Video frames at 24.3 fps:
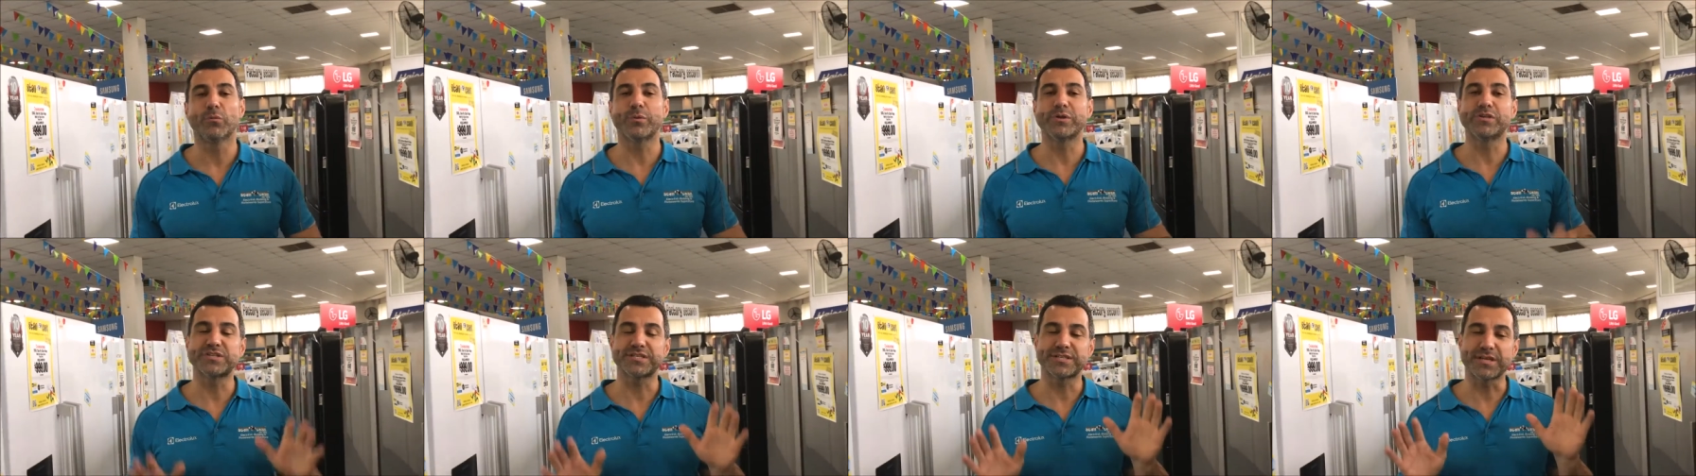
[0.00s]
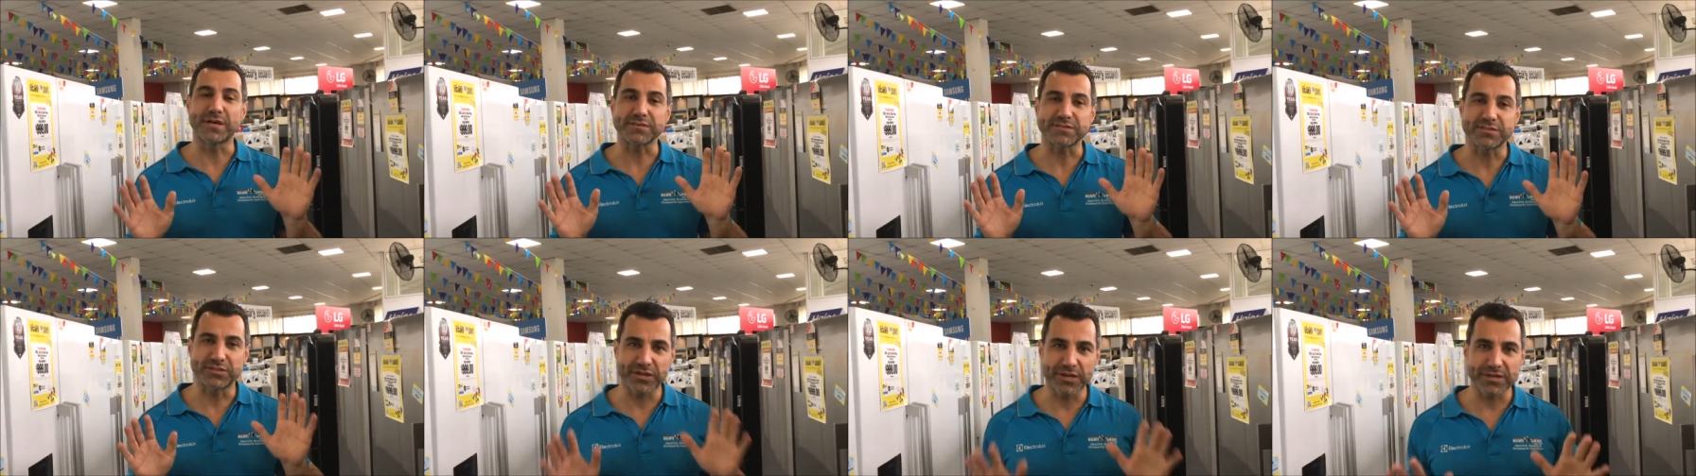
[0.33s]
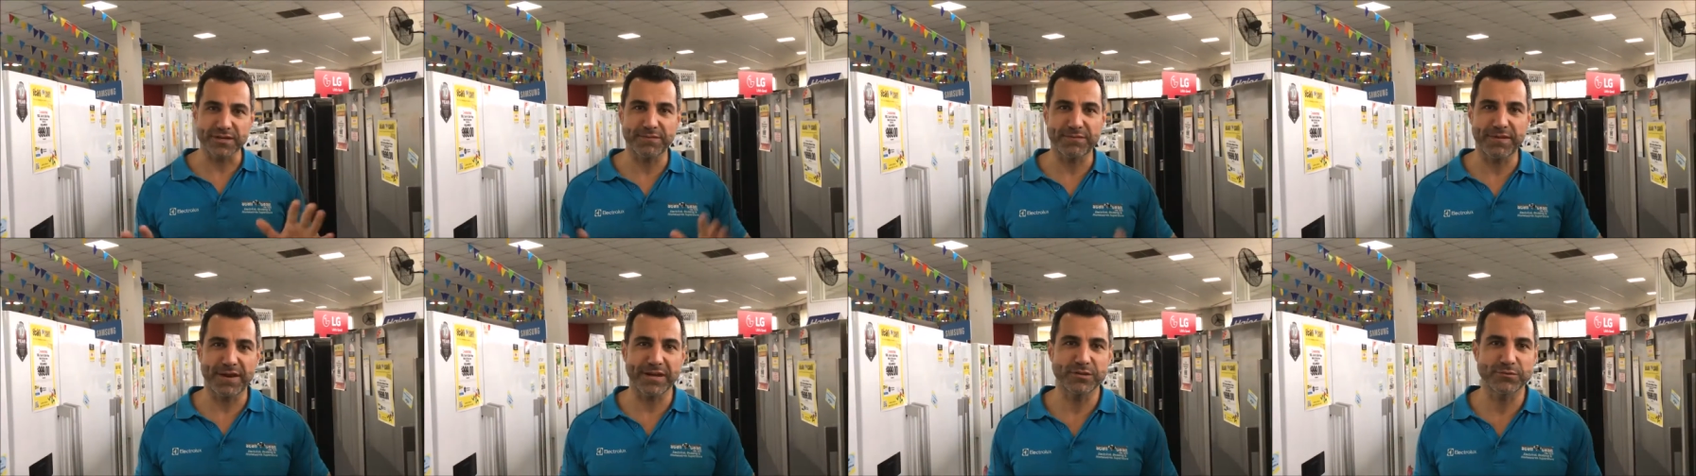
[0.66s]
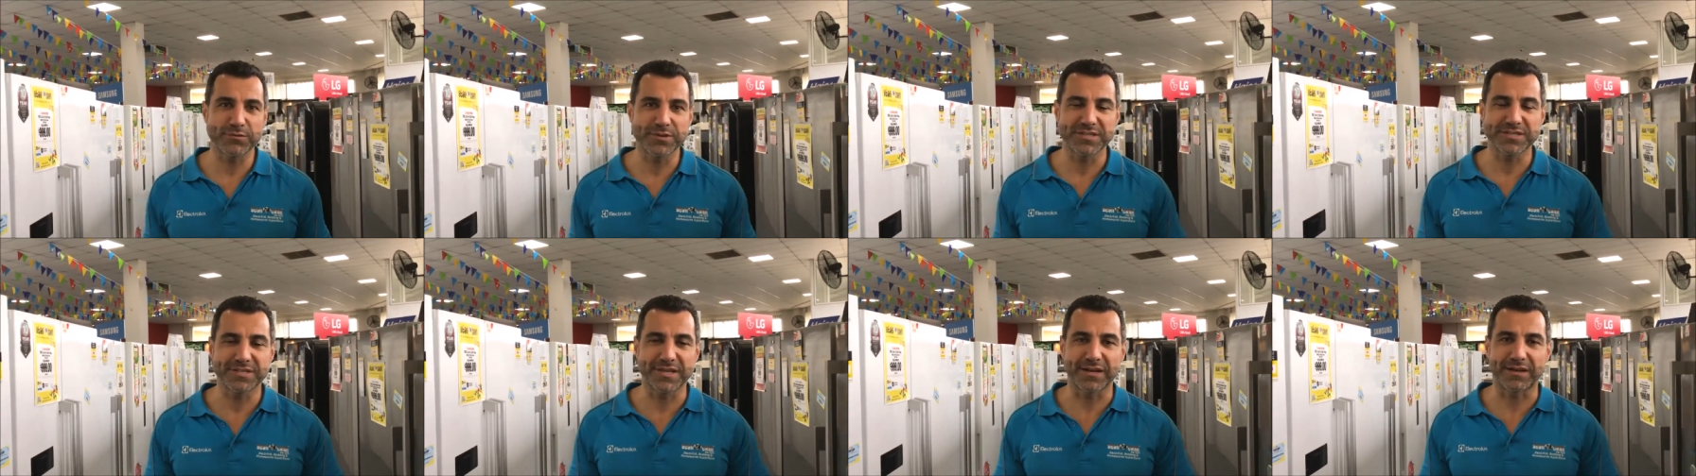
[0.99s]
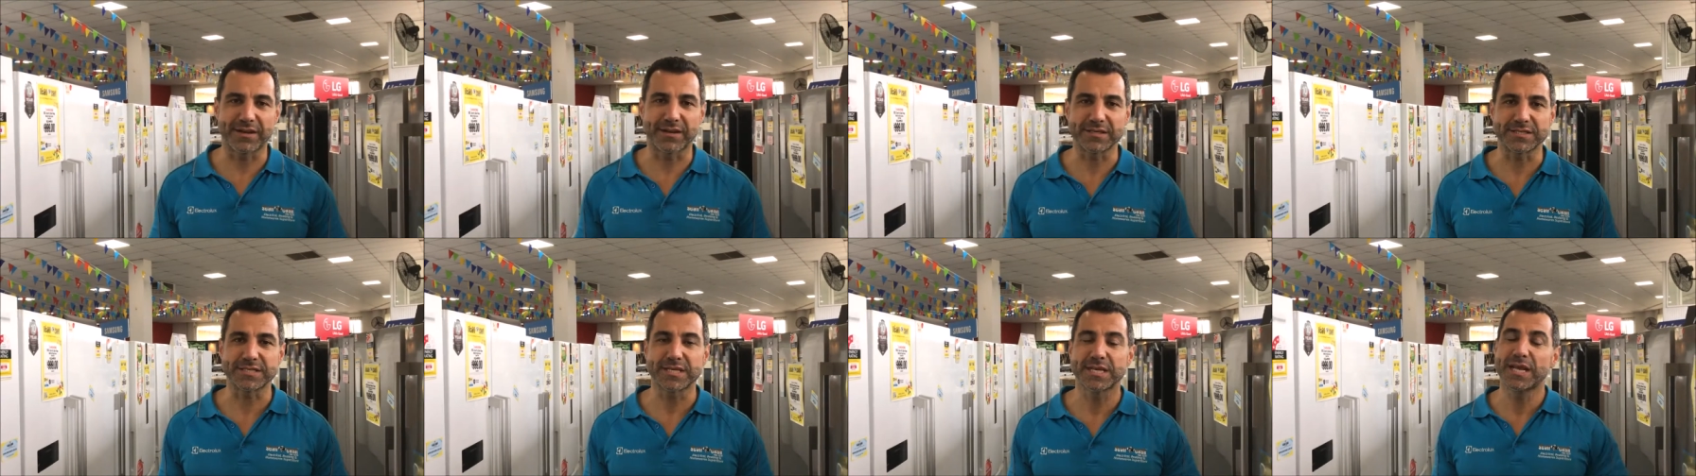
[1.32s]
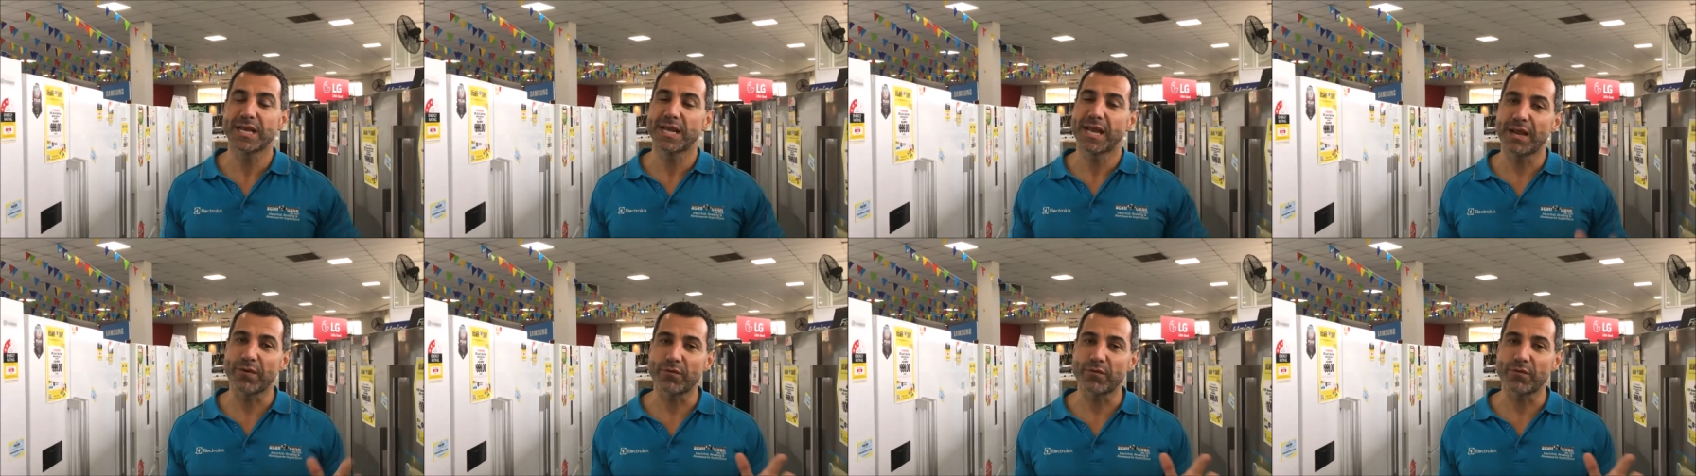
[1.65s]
which sells just factory seconds.